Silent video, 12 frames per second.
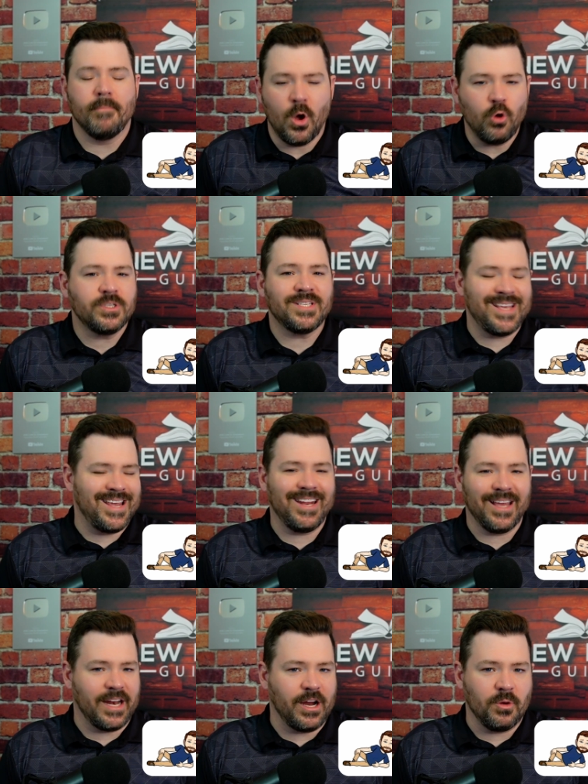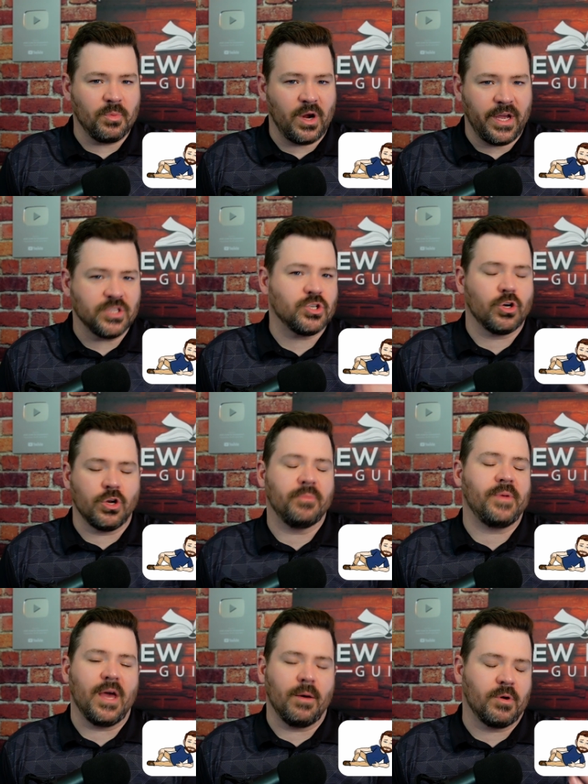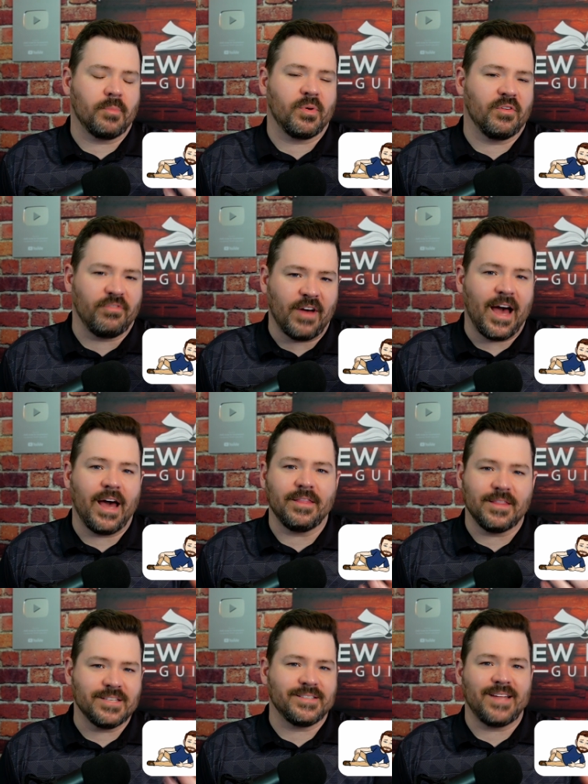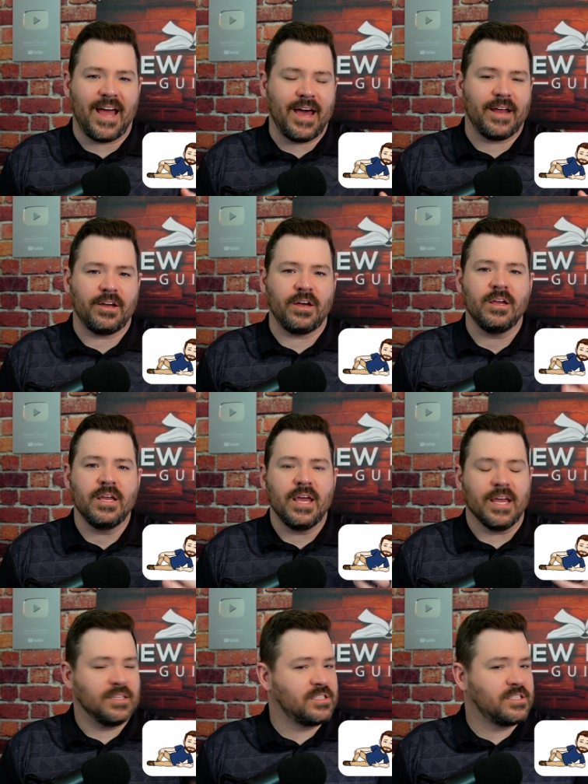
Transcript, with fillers: Most heating and air brands are going to be able to provide this data in